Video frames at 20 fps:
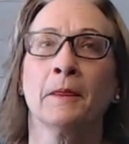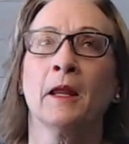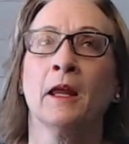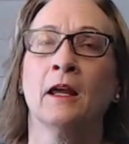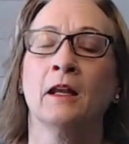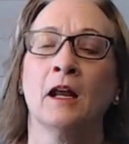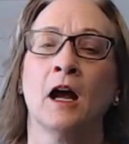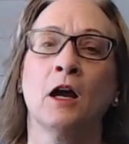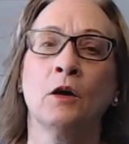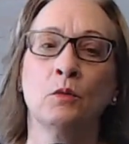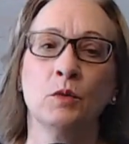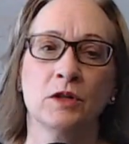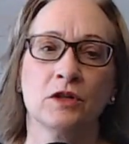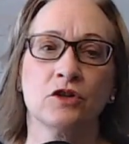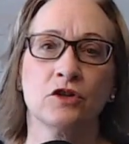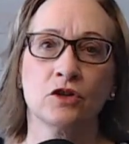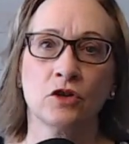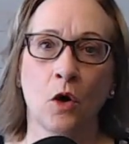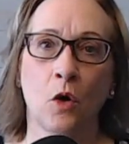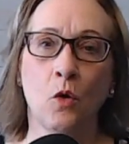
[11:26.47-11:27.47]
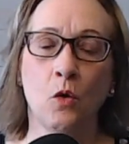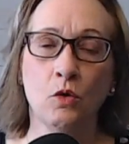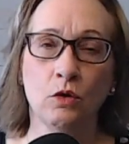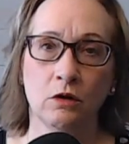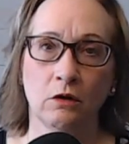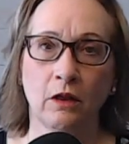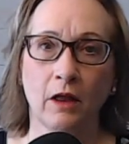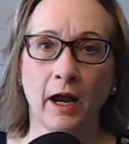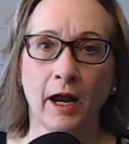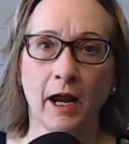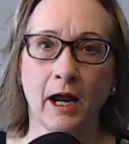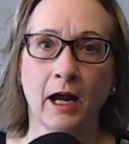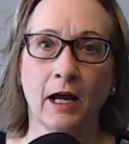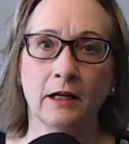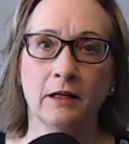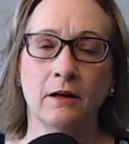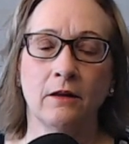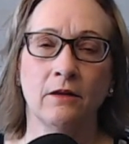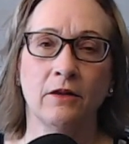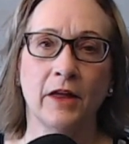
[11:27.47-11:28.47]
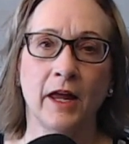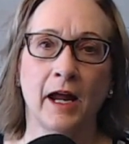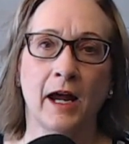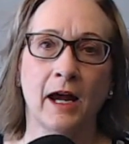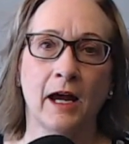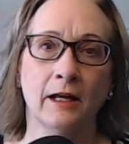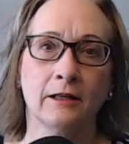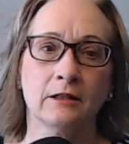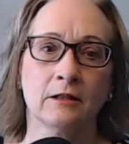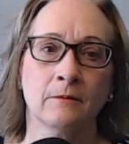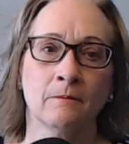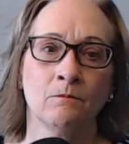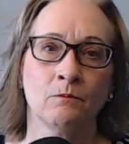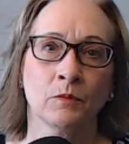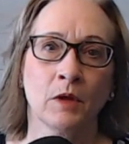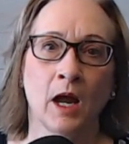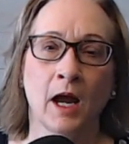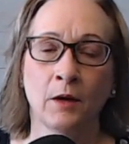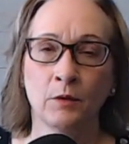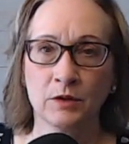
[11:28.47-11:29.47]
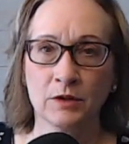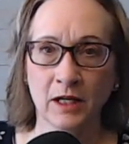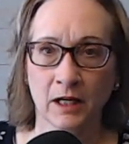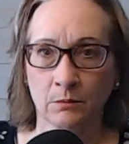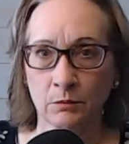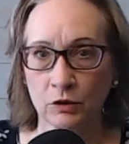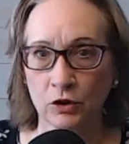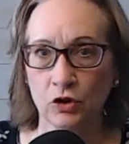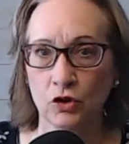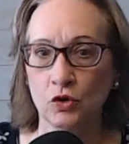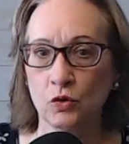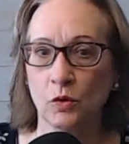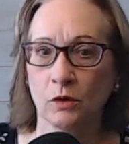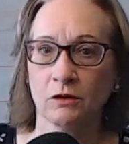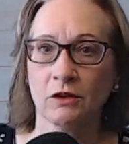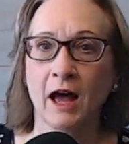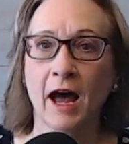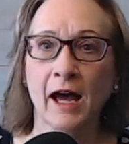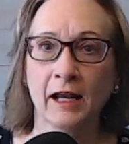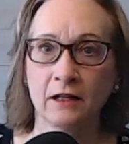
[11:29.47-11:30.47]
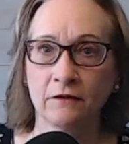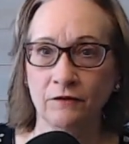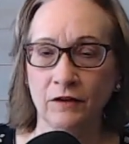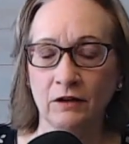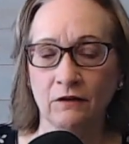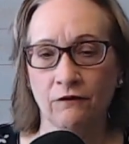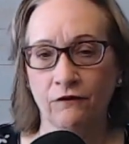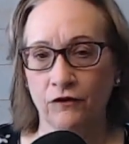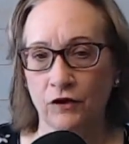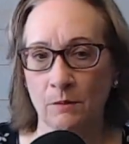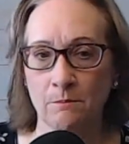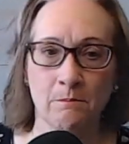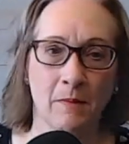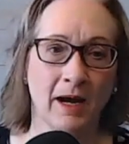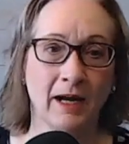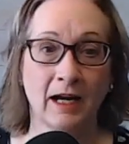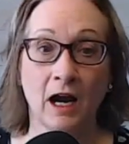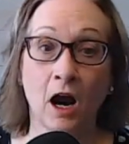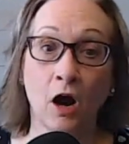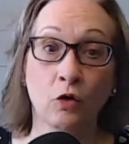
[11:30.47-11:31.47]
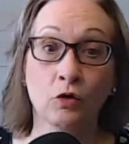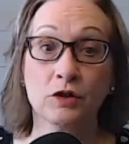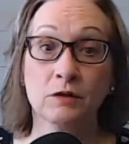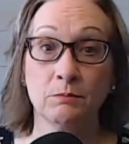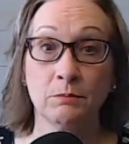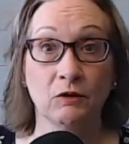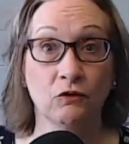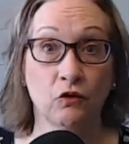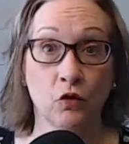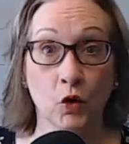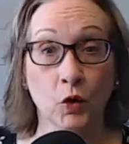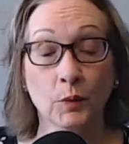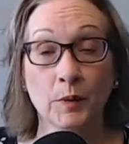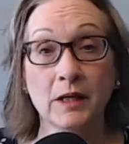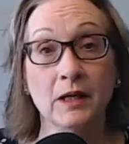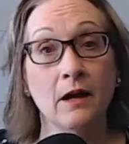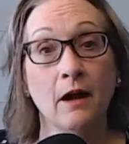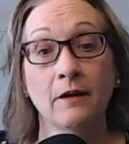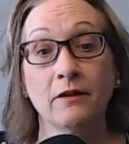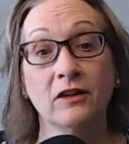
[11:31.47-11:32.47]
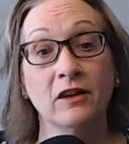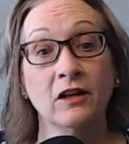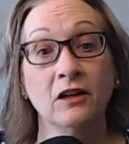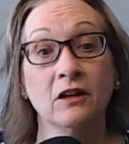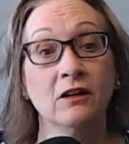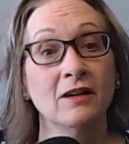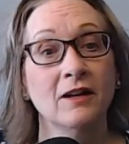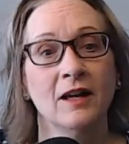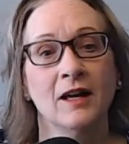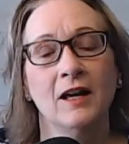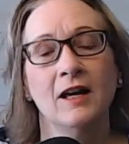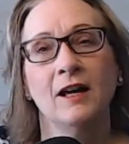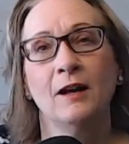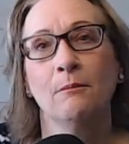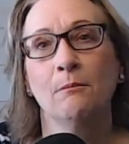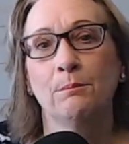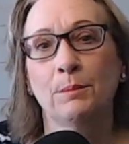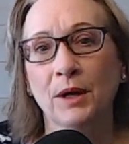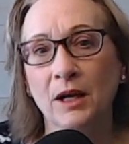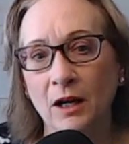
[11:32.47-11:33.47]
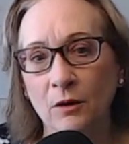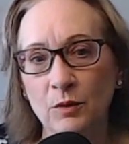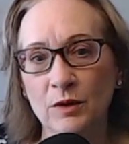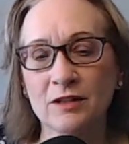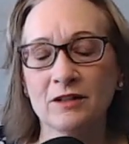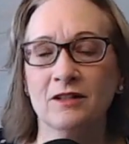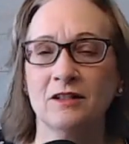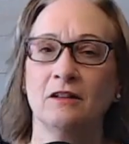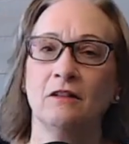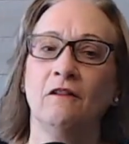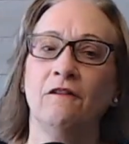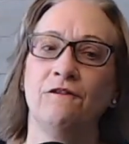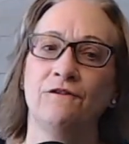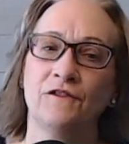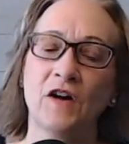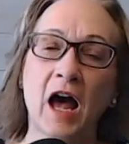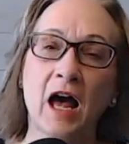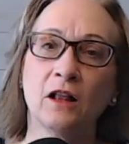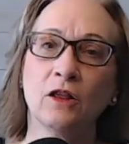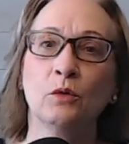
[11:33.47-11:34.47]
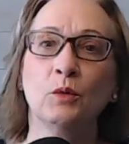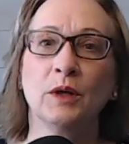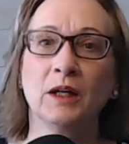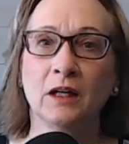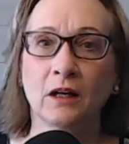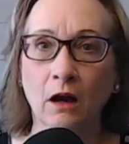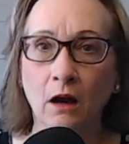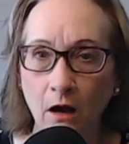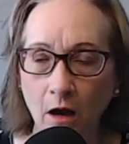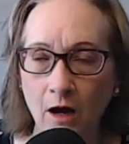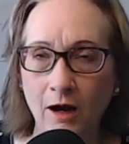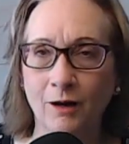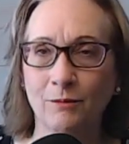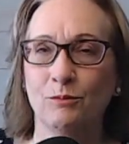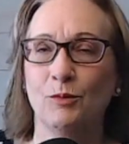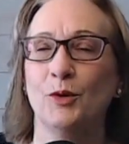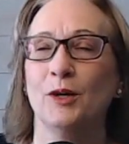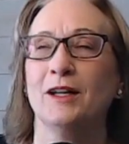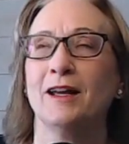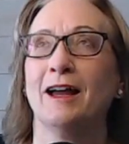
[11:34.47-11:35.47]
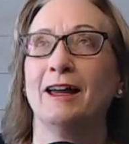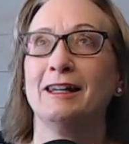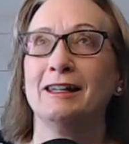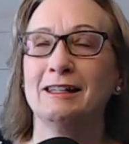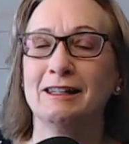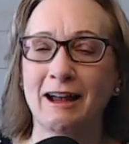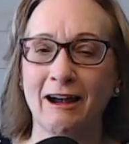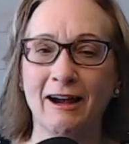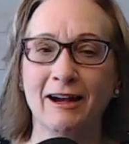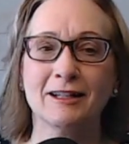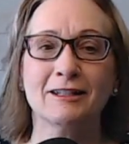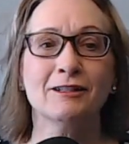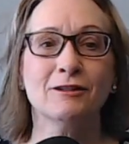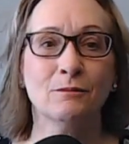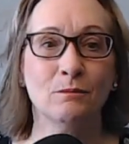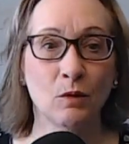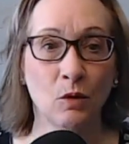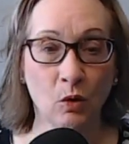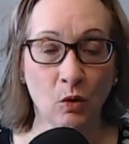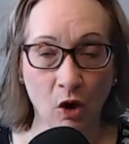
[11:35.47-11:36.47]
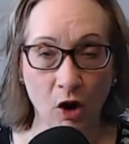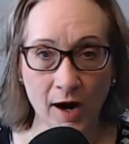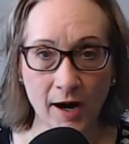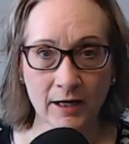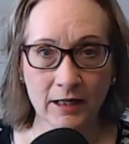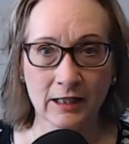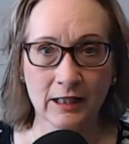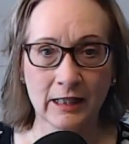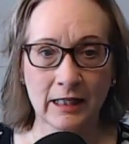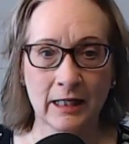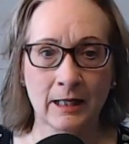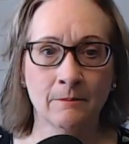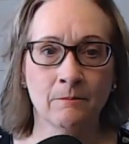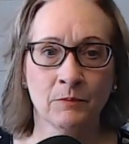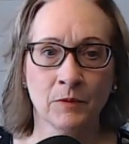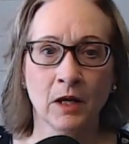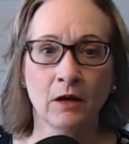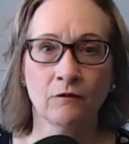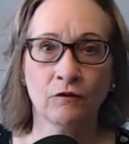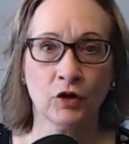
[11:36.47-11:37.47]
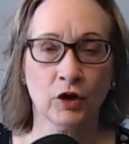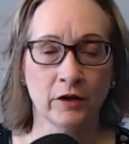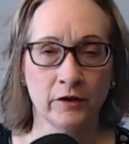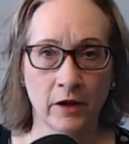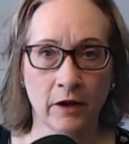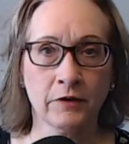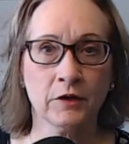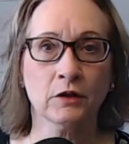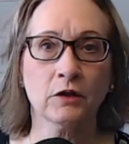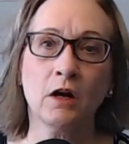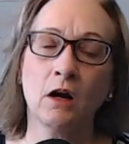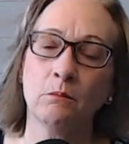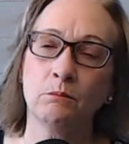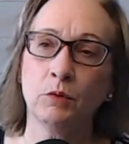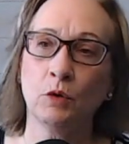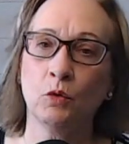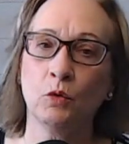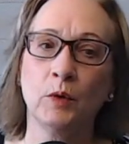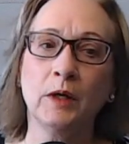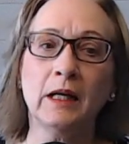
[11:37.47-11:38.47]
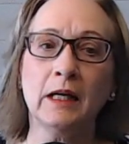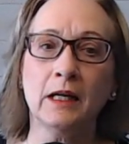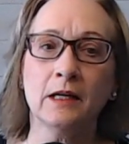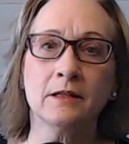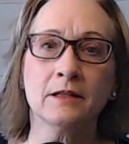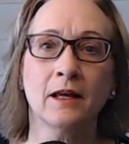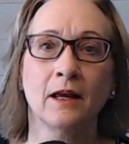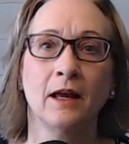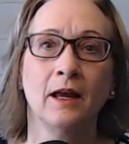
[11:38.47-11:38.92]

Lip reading: And I was so glad that I was able to do a lot of it from my house before we got there, but I was still following up when I got to Milwaukee for another couple weeks.